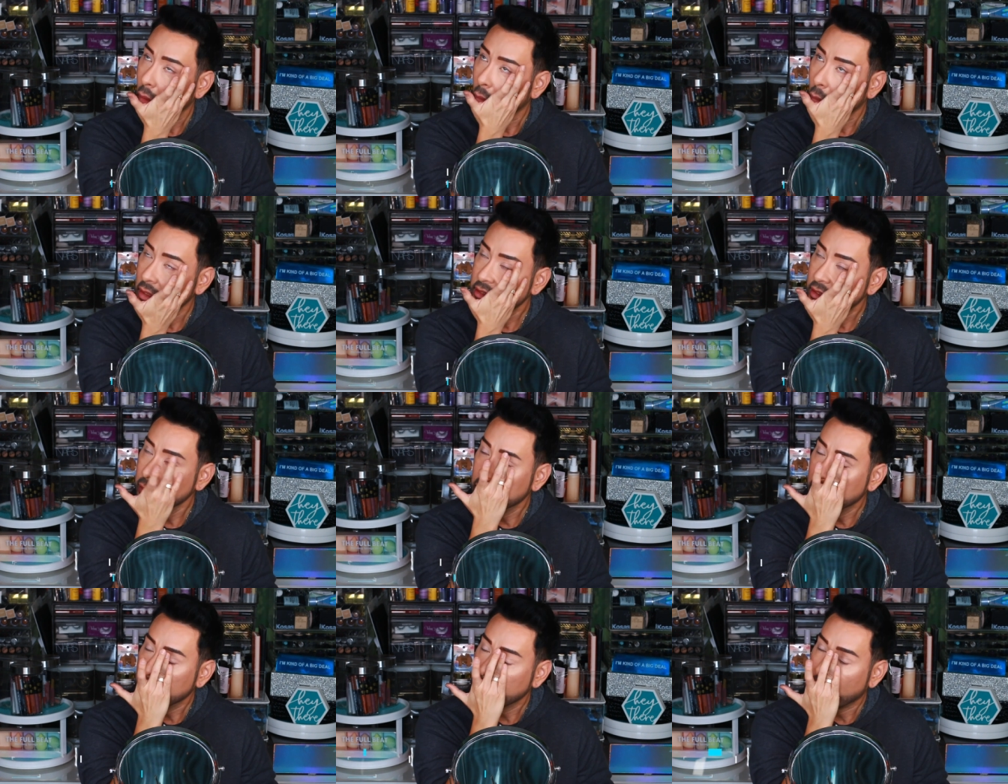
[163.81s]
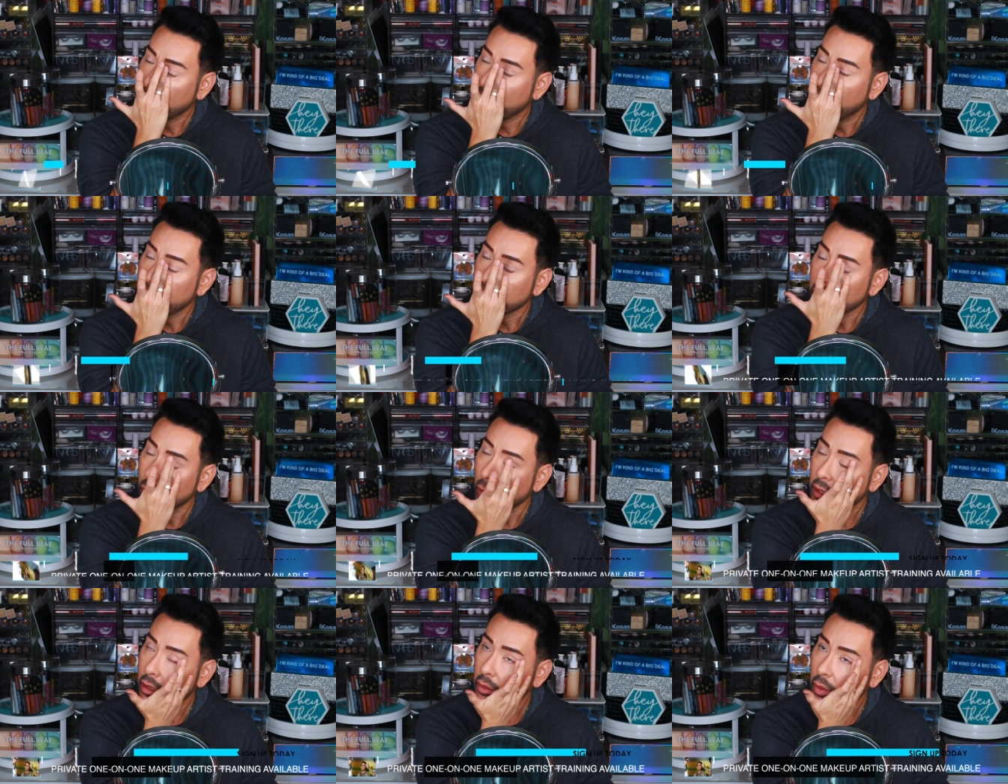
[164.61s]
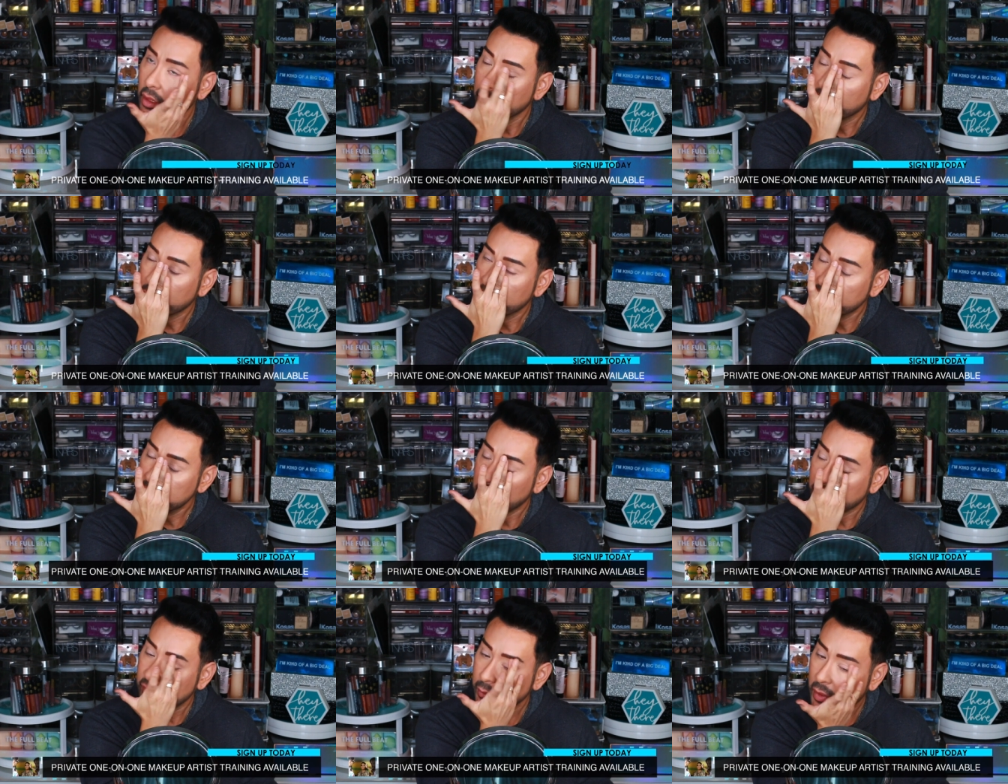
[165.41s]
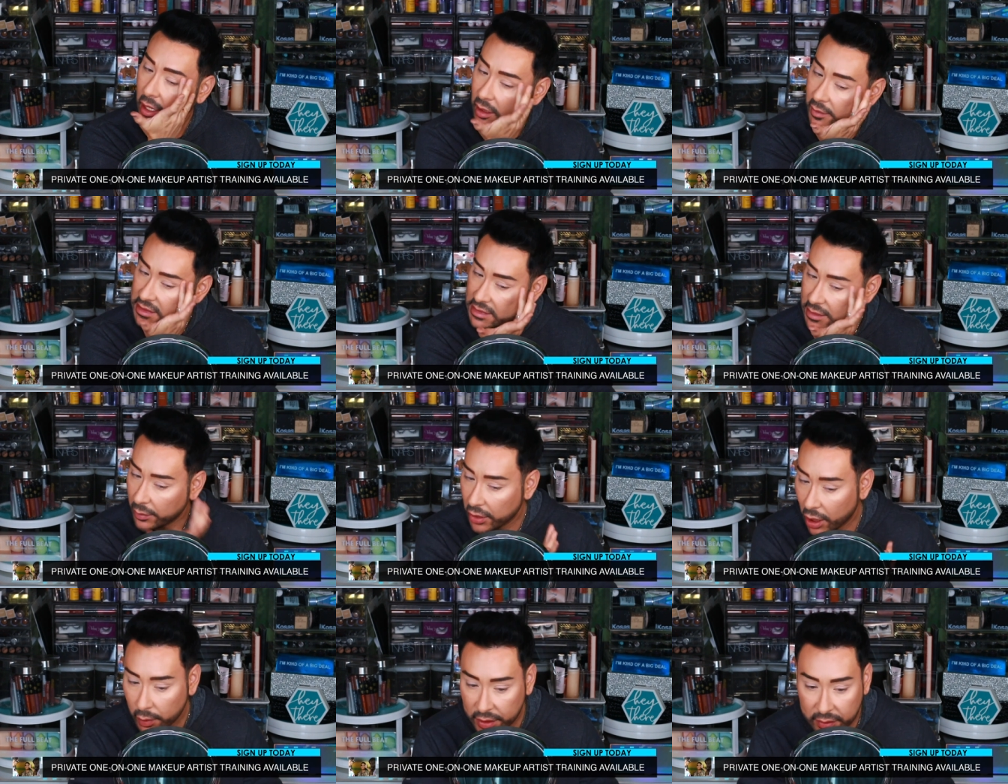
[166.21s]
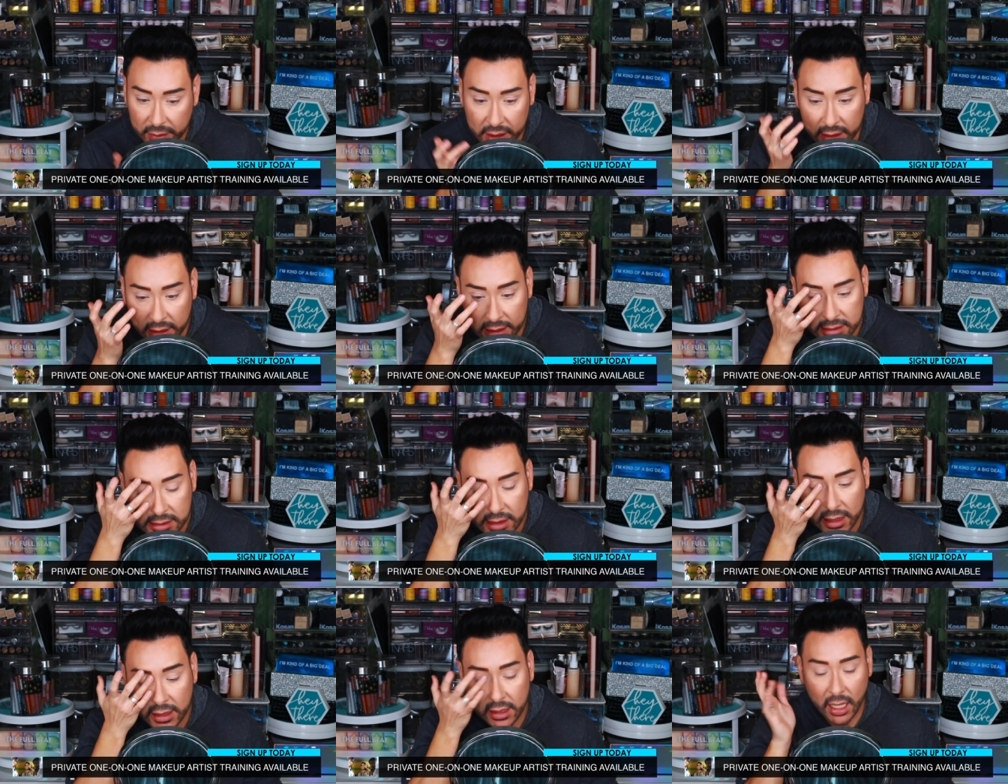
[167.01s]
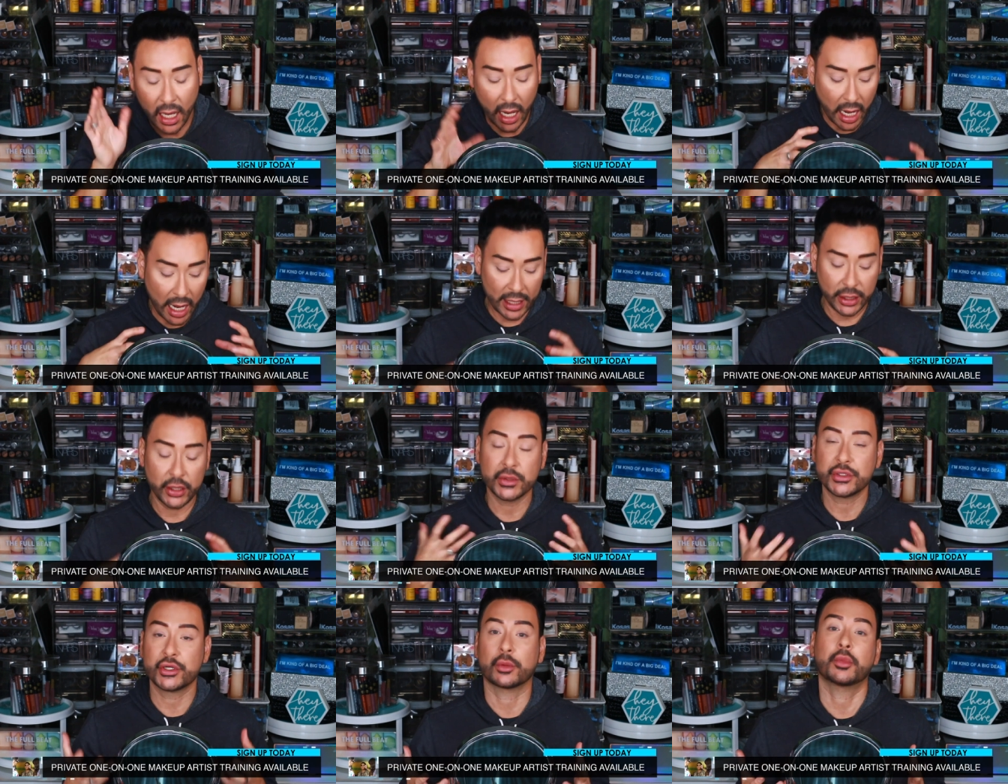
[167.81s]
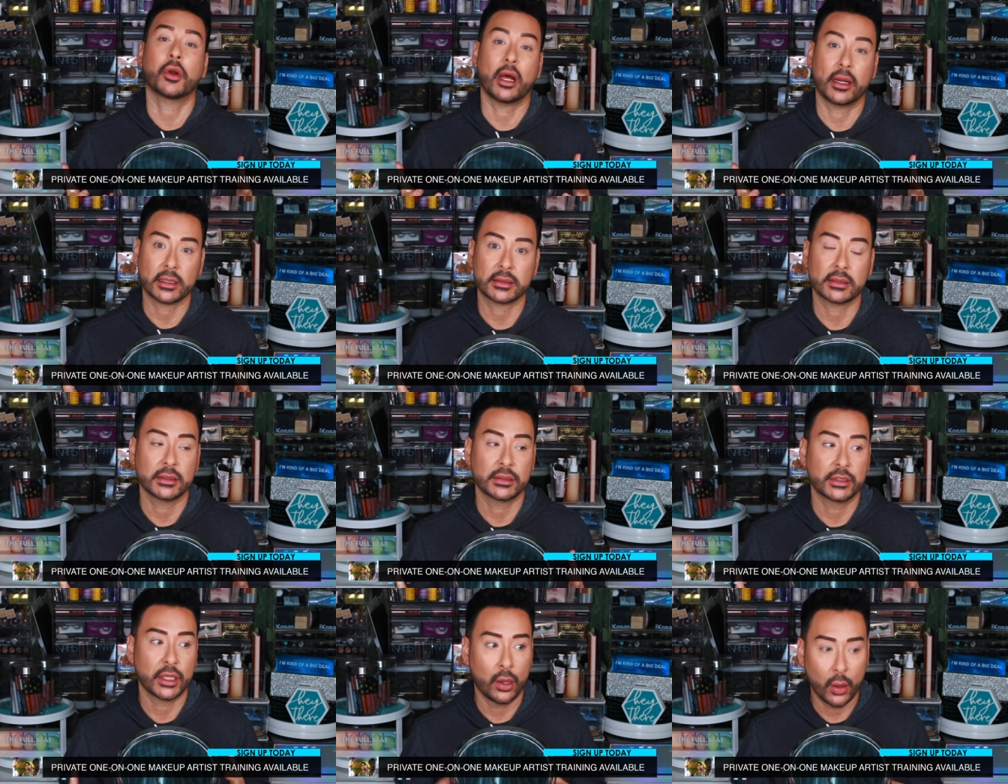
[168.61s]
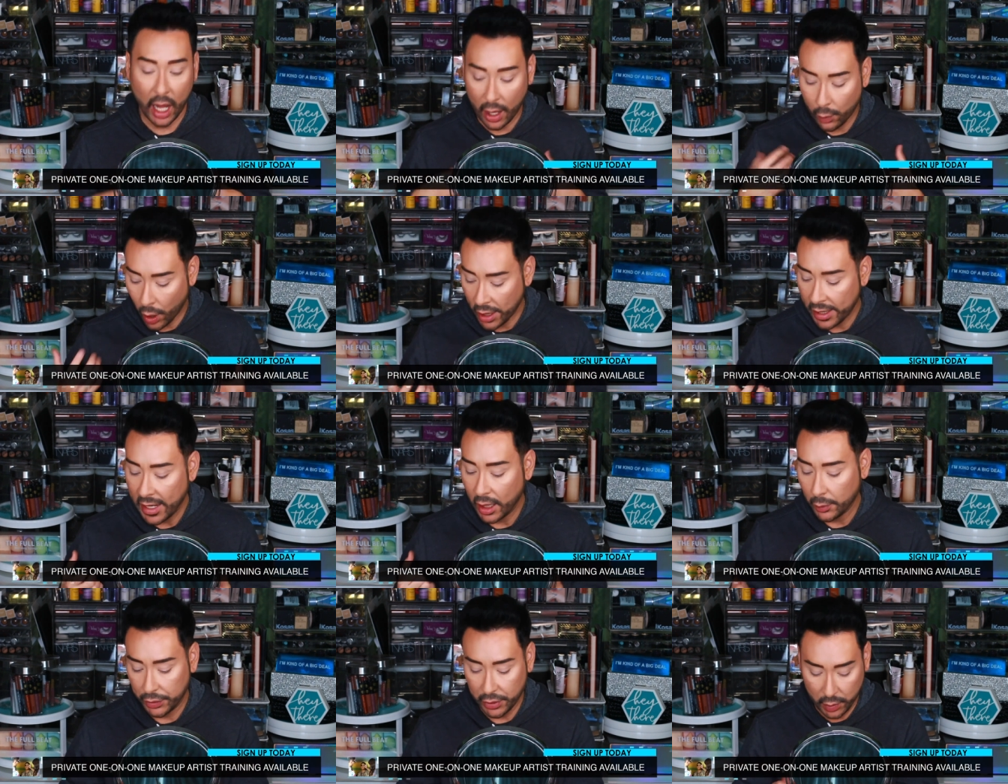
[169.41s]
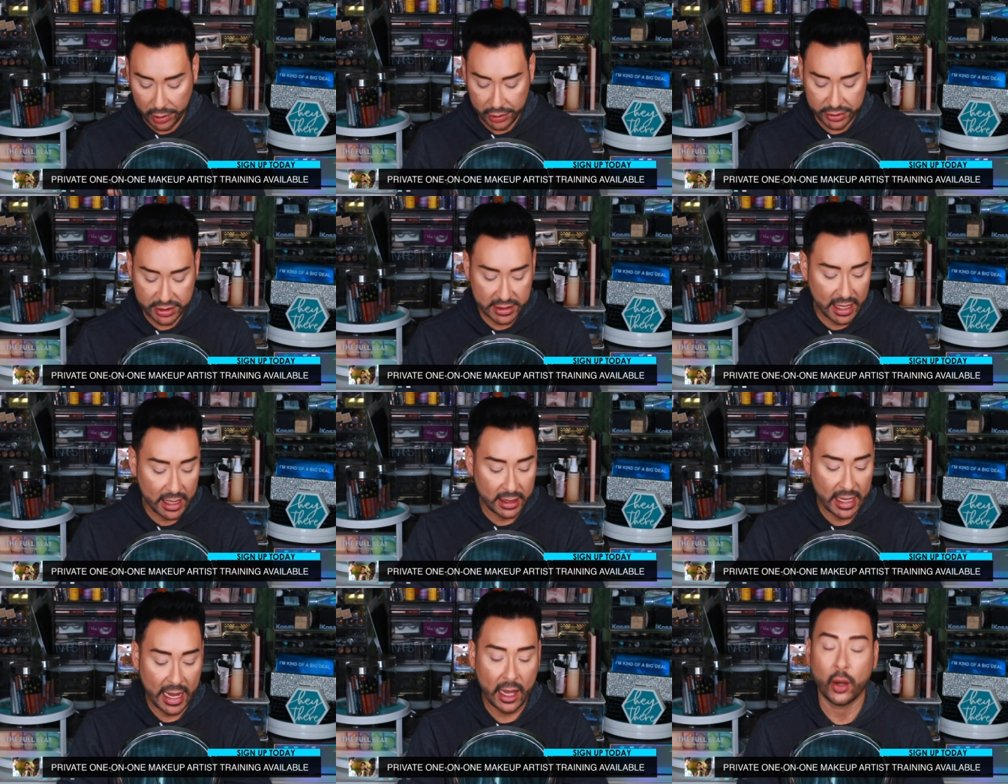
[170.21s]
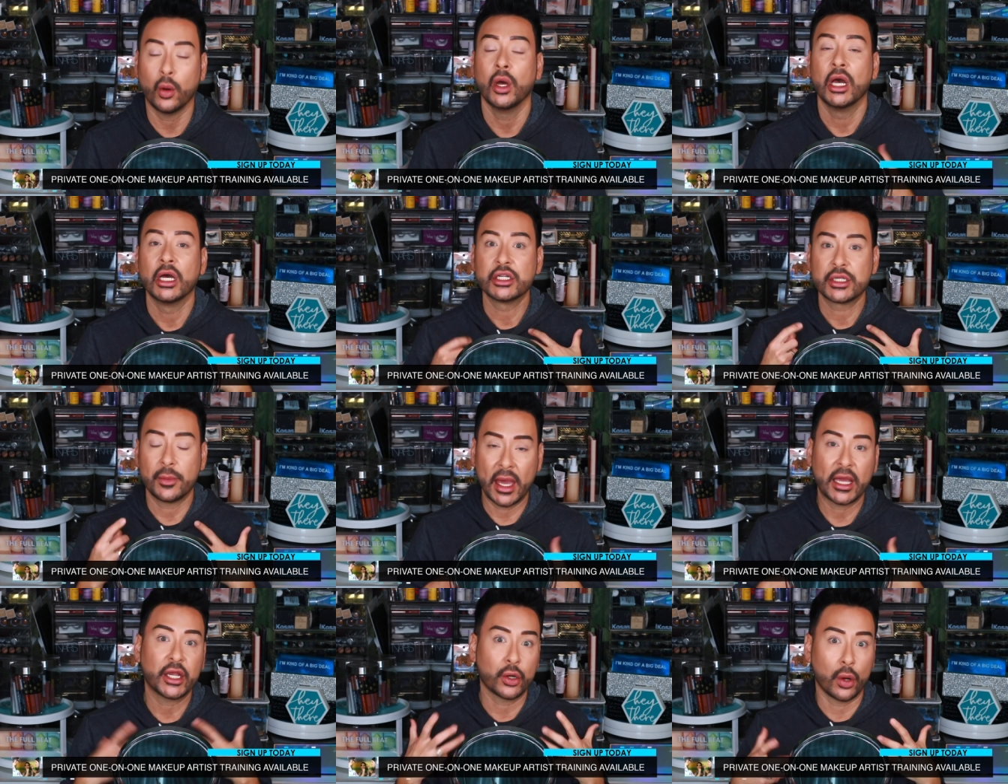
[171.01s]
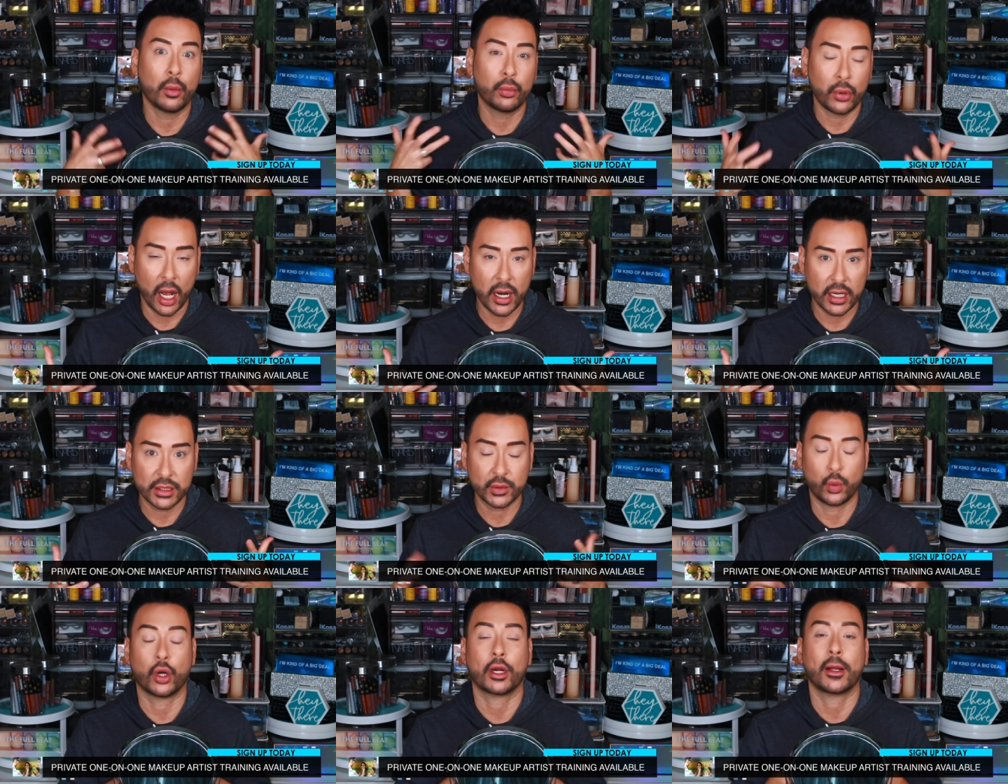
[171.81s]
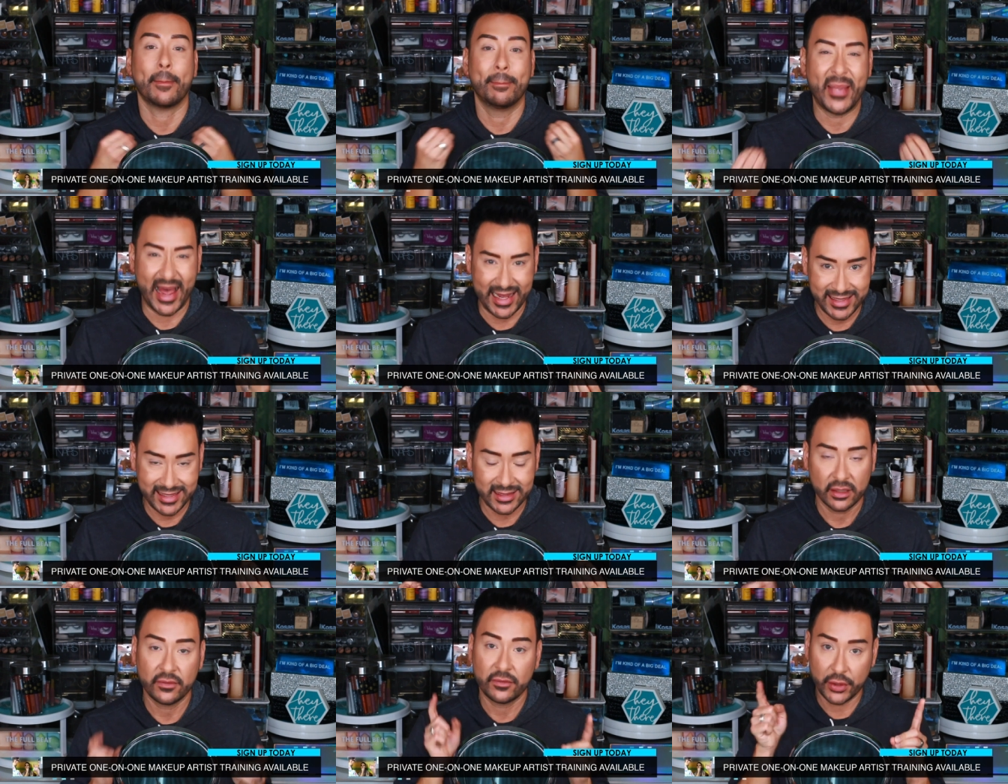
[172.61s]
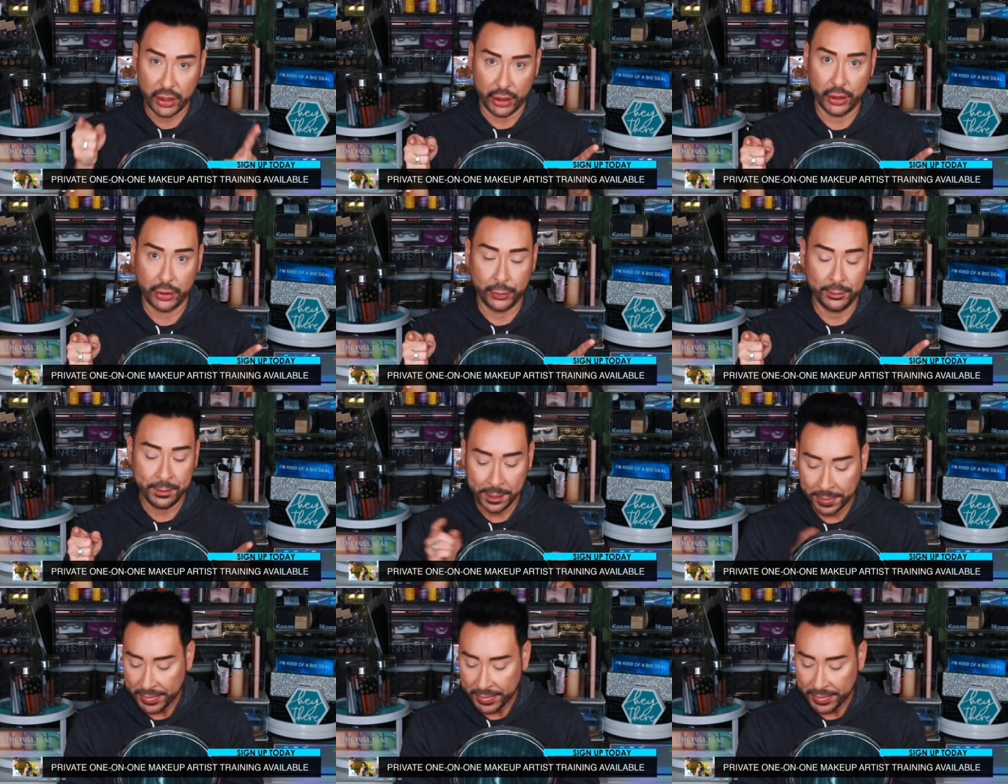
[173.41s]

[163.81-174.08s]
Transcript: What's unique about having a one-on-one beauty self-empowerment seminar with me is that I use your products. So I want to help you understand how to make your own products work best for you.